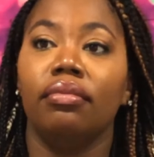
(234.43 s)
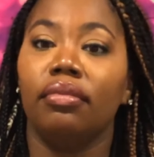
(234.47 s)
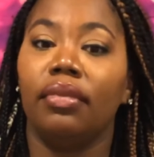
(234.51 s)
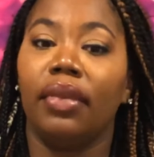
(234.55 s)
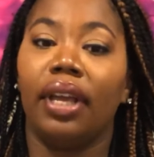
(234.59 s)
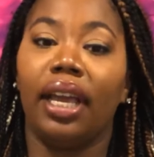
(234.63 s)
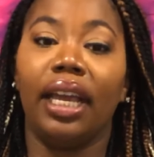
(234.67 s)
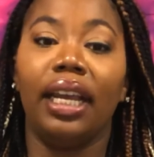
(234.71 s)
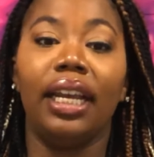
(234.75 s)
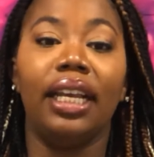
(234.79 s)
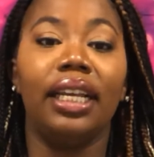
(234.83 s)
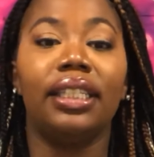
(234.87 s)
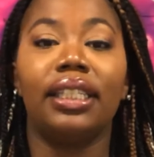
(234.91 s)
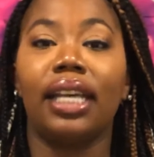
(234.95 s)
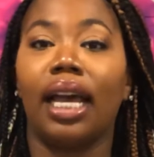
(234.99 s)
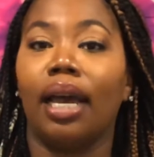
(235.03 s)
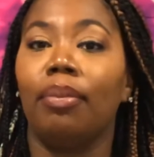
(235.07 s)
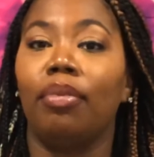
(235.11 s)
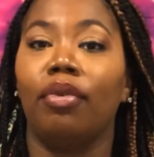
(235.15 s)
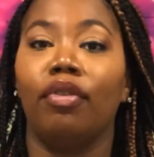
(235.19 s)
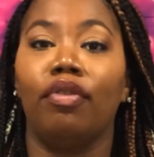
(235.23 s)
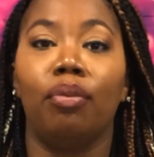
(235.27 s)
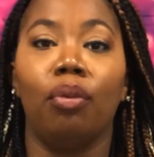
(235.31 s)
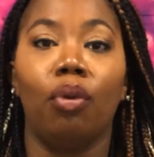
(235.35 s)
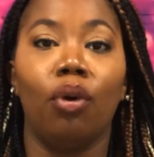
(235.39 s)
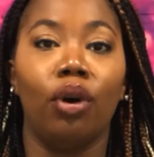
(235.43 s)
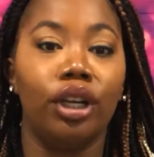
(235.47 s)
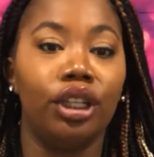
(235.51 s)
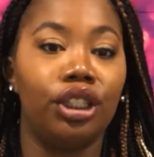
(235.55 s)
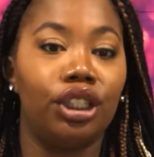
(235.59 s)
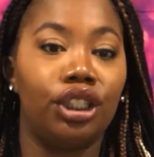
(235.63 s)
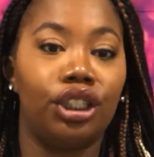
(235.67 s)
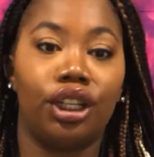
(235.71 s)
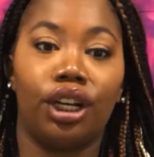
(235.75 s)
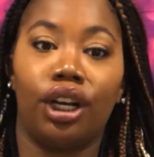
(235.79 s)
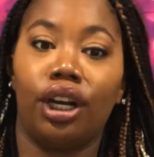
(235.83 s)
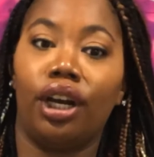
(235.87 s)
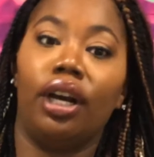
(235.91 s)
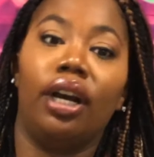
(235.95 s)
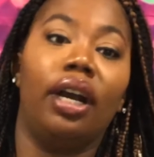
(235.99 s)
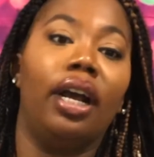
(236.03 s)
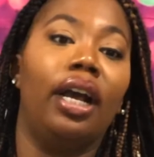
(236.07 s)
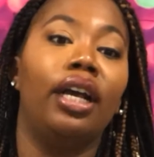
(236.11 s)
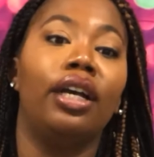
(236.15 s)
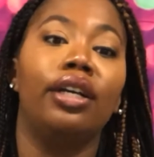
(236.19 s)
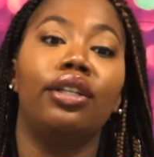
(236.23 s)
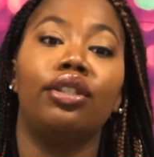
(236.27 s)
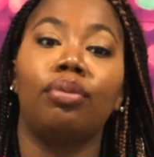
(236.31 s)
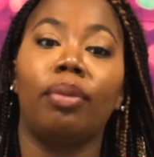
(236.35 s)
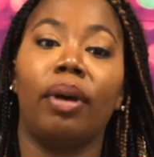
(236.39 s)
any type of moisture,
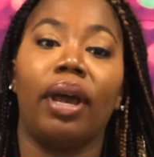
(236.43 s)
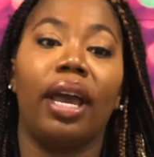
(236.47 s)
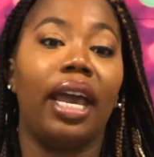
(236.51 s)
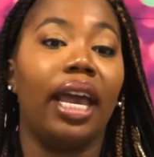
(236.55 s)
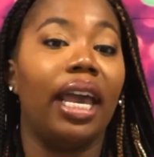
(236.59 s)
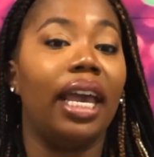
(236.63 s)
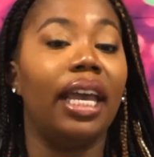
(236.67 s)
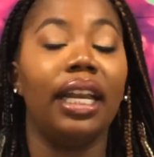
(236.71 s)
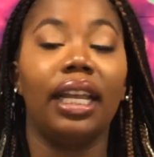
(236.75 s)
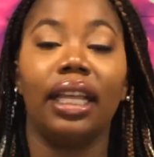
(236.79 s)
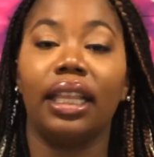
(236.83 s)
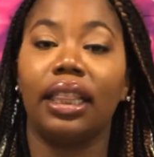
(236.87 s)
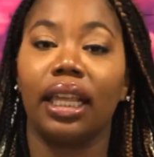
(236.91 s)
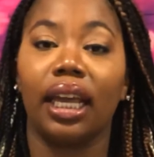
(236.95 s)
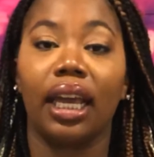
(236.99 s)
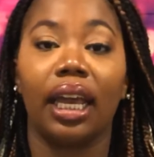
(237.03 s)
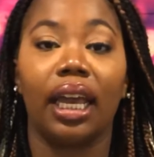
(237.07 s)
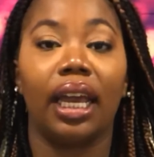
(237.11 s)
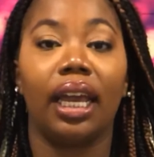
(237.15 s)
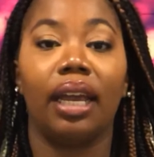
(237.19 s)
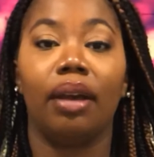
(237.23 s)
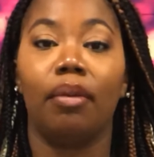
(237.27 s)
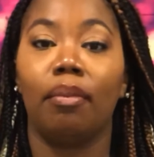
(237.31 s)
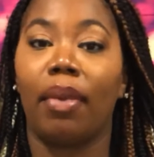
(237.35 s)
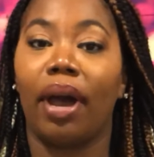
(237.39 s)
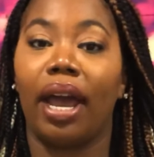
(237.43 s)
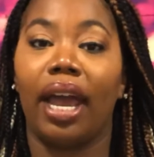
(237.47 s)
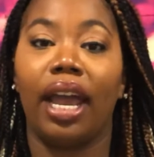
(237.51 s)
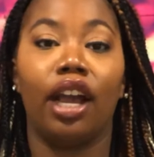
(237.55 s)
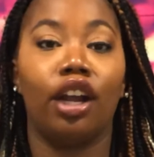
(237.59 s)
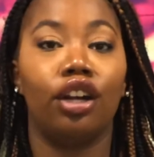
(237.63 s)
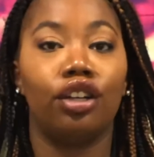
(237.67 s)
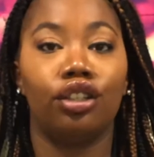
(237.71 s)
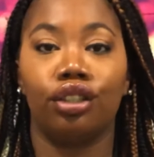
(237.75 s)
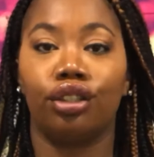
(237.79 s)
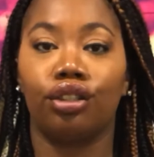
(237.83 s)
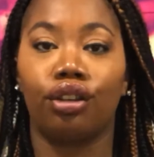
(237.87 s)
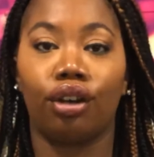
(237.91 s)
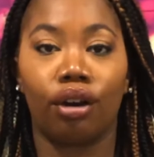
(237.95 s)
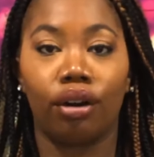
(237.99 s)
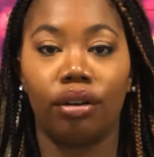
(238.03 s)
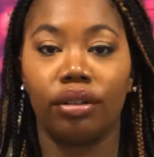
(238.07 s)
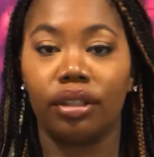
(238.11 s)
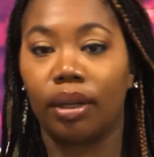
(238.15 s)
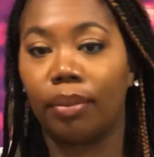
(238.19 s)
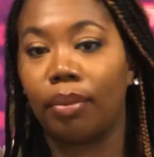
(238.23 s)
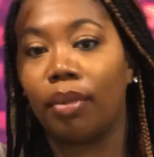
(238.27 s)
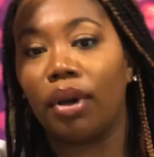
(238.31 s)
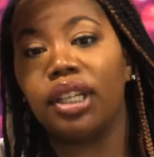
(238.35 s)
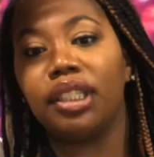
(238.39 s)
sweat, anything, my hair just curls
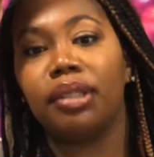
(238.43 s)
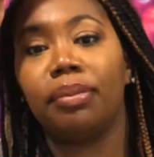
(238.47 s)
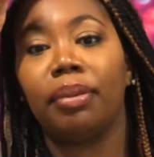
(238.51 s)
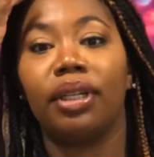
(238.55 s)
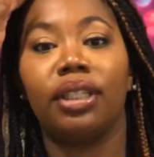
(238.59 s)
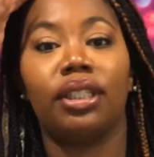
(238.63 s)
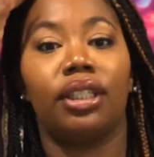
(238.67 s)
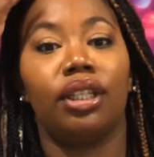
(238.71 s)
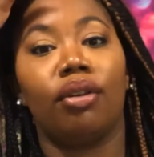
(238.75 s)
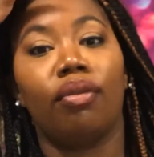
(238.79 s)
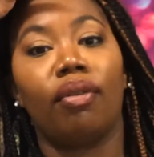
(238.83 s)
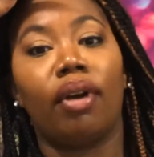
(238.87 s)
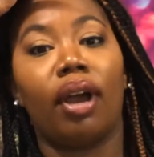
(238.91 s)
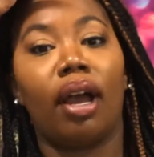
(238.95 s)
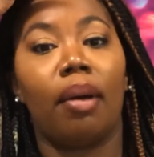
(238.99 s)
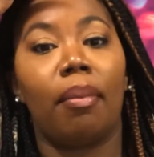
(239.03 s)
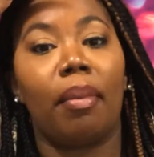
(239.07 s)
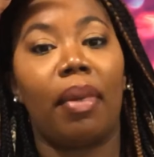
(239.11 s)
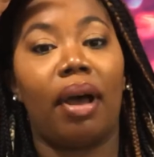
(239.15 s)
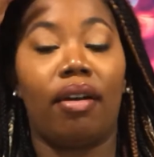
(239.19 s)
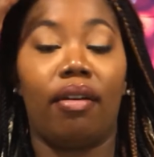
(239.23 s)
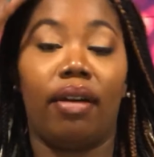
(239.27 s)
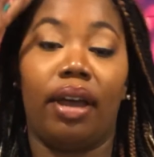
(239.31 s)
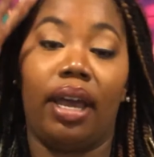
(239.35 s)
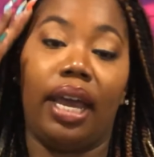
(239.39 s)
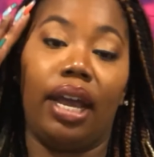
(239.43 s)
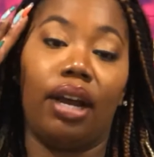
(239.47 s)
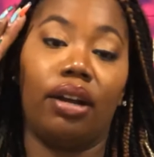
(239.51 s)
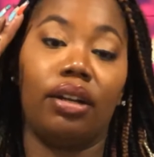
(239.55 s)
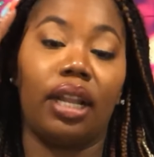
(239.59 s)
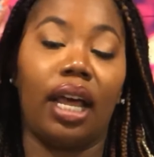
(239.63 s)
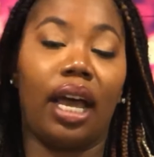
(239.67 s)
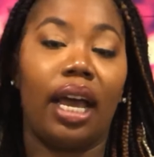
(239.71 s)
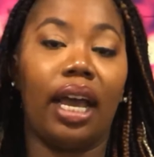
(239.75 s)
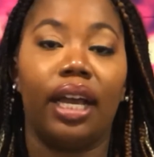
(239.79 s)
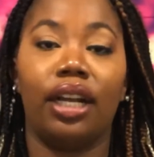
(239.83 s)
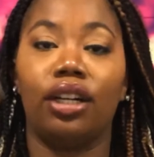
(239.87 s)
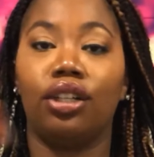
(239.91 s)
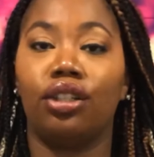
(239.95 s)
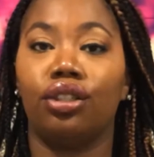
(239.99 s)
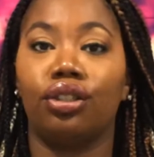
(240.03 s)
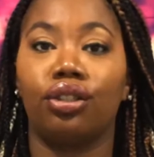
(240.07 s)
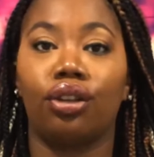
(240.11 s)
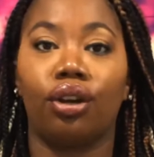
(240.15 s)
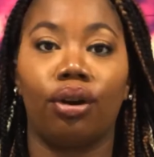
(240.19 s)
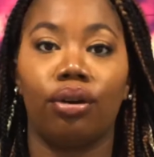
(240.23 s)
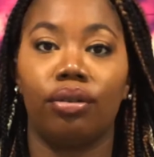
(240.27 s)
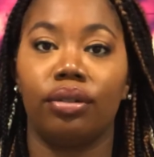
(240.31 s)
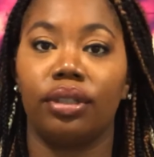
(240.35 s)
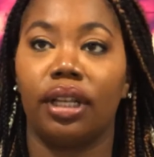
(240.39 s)
up, especially around my hairline. It
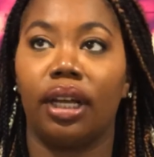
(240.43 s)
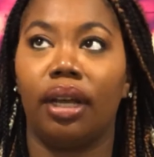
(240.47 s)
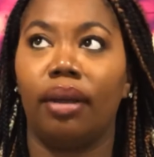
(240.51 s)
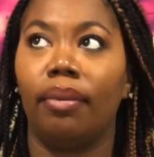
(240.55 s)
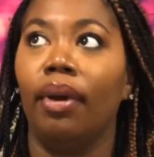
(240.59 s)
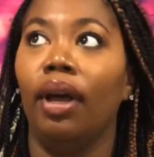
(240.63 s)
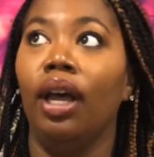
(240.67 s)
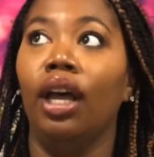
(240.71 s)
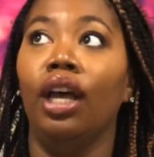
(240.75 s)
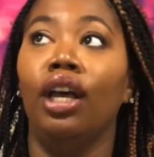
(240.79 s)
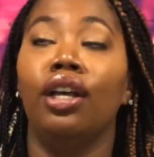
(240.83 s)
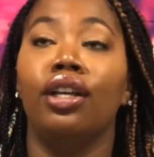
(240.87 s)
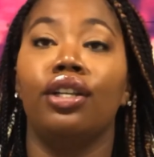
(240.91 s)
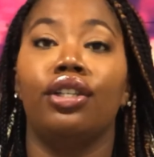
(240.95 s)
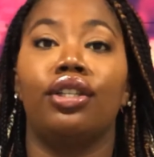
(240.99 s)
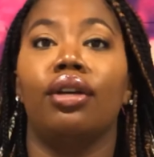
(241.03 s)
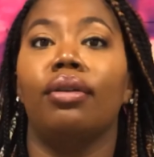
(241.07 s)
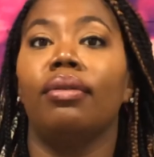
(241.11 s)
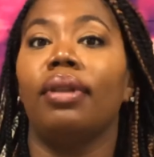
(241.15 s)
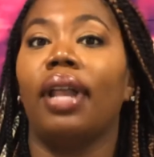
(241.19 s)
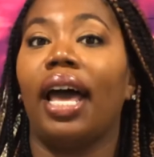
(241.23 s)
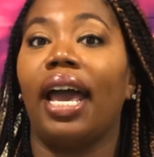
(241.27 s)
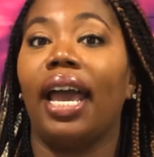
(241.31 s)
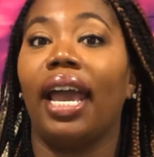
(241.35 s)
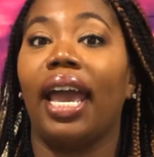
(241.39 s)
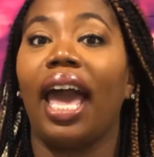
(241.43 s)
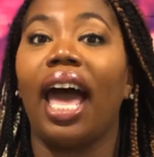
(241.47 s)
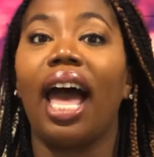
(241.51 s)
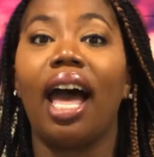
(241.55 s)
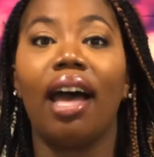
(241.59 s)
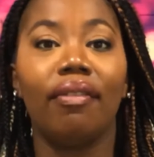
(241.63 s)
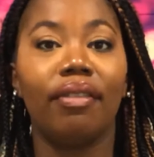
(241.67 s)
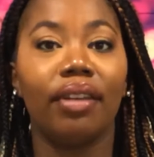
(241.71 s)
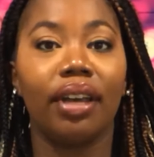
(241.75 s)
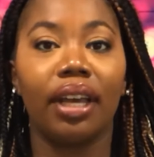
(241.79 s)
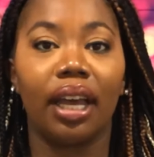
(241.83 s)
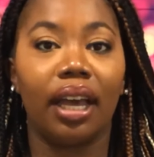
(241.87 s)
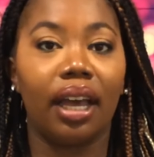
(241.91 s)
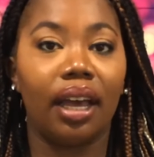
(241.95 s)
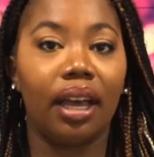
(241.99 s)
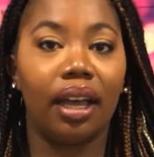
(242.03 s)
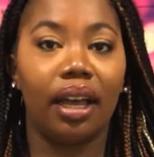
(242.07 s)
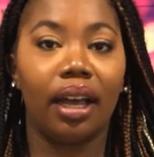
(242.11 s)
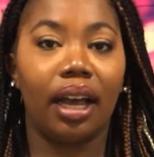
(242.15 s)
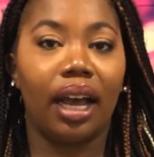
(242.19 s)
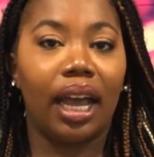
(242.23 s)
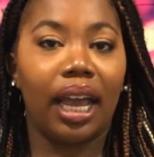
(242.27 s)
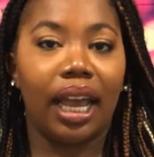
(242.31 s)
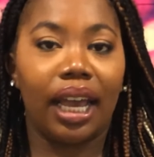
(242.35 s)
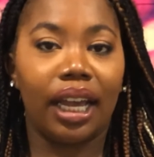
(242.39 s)
just curls up. So having
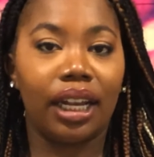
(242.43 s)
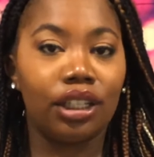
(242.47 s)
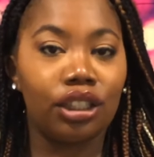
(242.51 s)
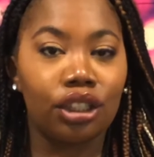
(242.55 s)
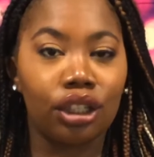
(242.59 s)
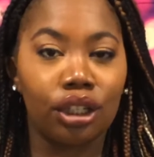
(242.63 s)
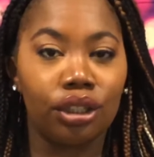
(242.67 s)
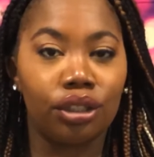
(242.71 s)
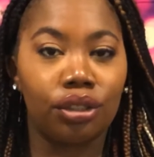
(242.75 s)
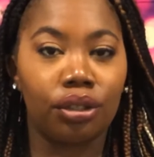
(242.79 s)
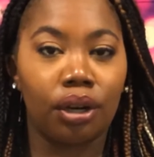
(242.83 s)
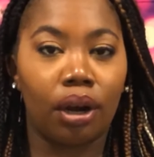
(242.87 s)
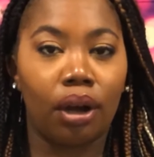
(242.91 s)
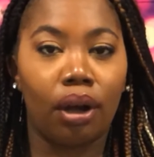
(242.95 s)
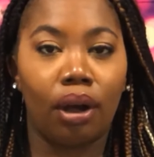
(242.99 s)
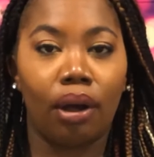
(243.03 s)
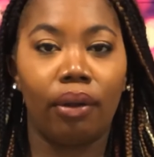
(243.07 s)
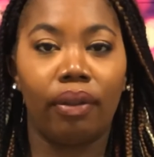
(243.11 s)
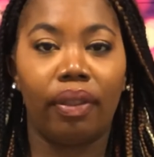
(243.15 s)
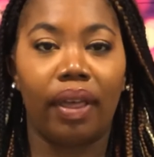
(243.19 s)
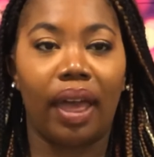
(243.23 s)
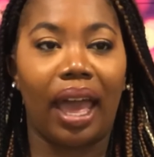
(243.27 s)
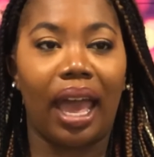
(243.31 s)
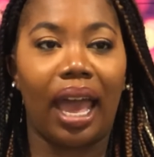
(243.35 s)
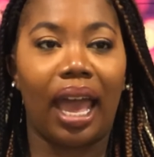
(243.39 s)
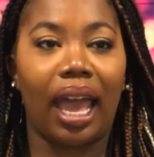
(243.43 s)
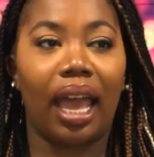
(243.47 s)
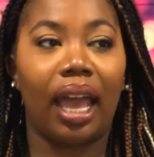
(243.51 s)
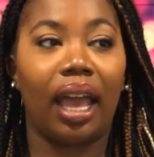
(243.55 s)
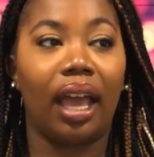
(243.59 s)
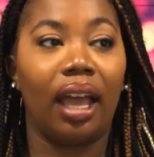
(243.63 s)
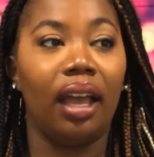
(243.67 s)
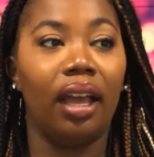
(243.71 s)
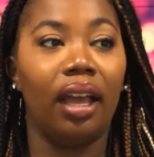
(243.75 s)
a edge control that